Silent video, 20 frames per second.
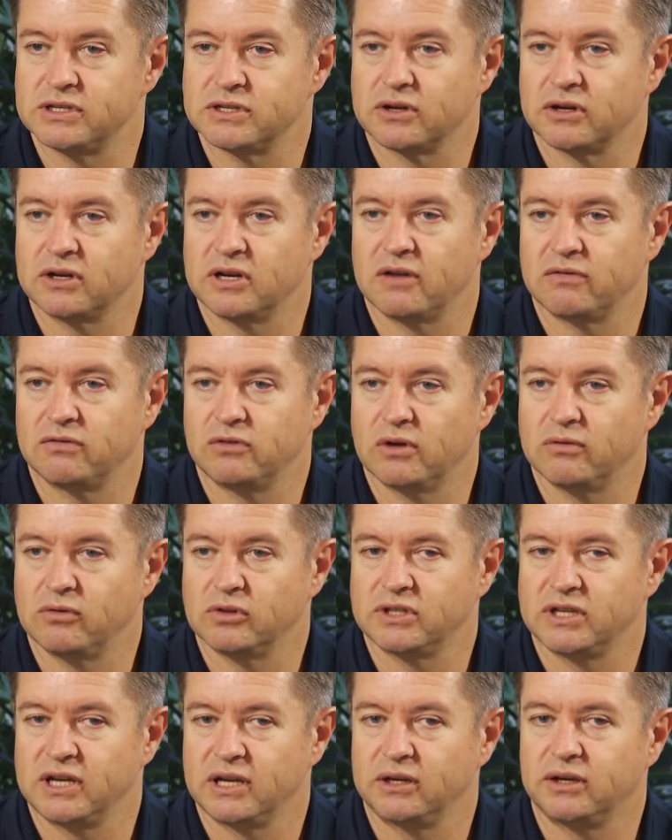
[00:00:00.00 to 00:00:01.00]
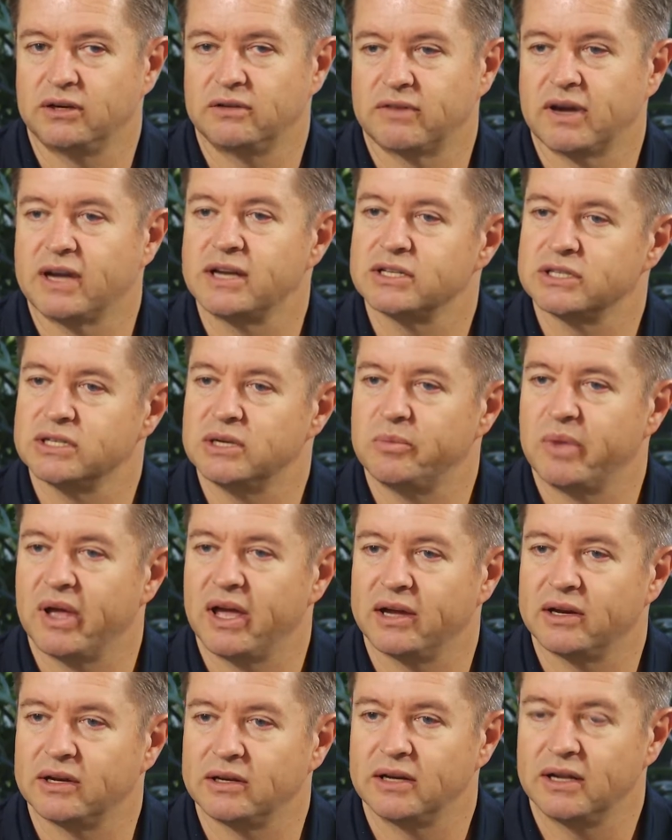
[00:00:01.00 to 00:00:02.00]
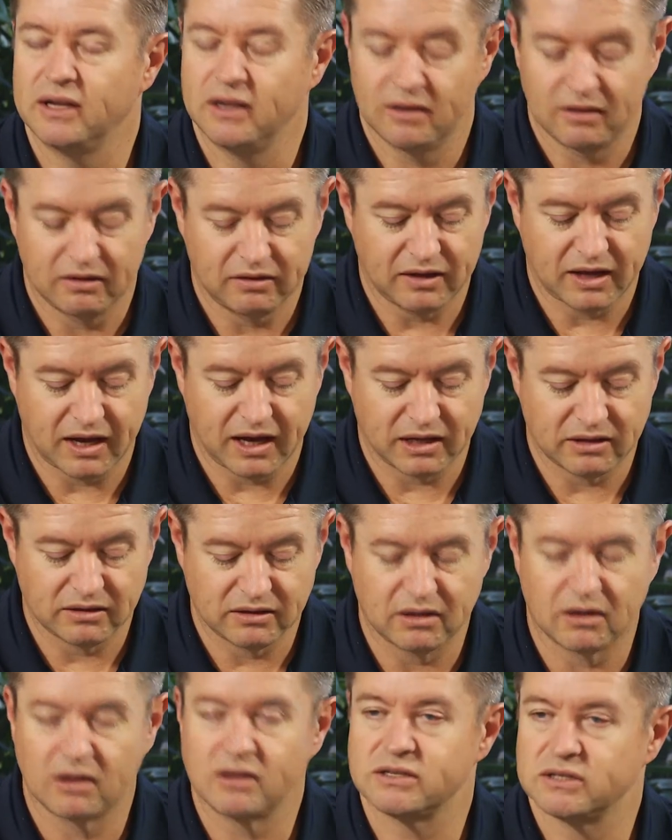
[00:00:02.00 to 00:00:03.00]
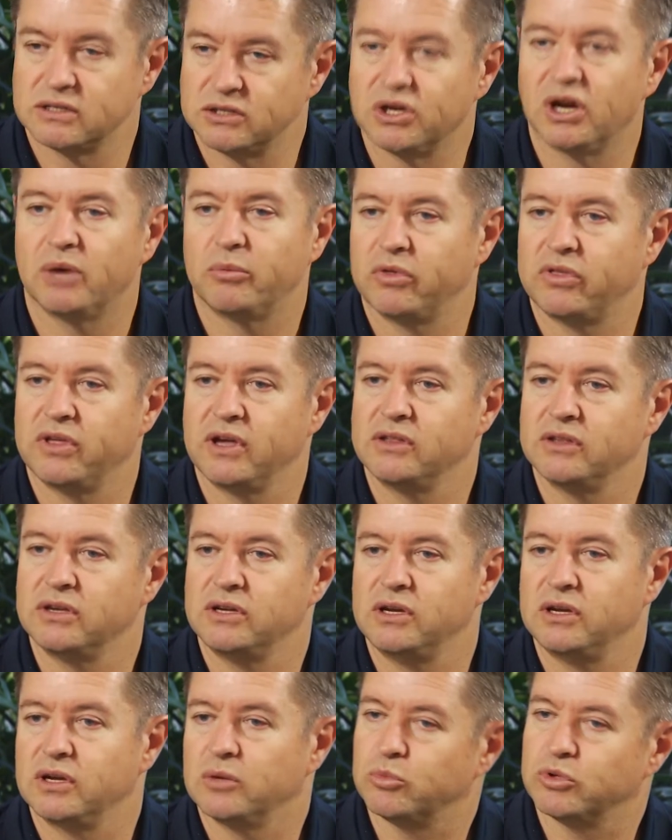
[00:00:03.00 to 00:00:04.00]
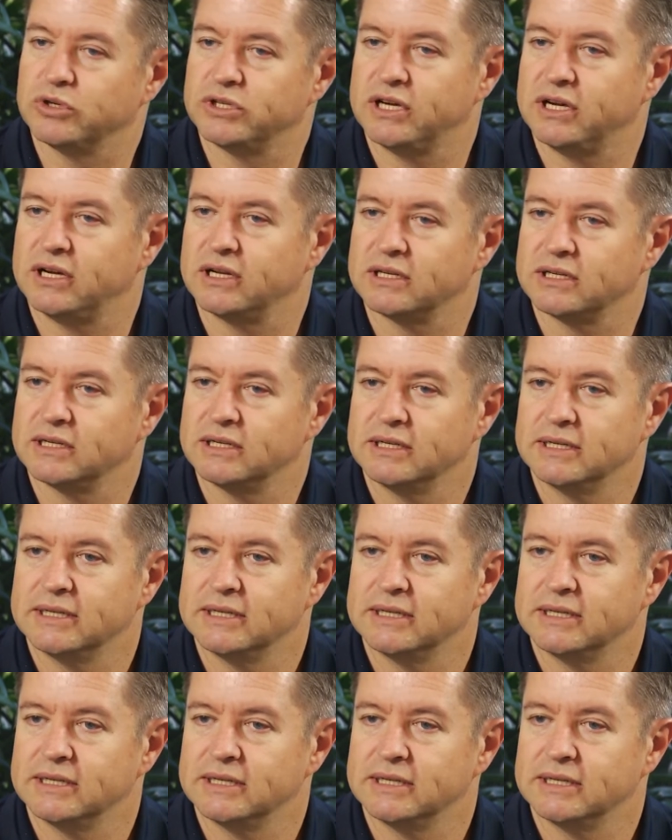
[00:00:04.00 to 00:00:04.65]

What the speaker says: It's got enough novelty and innovation about it that it's the type of thing that you can protect.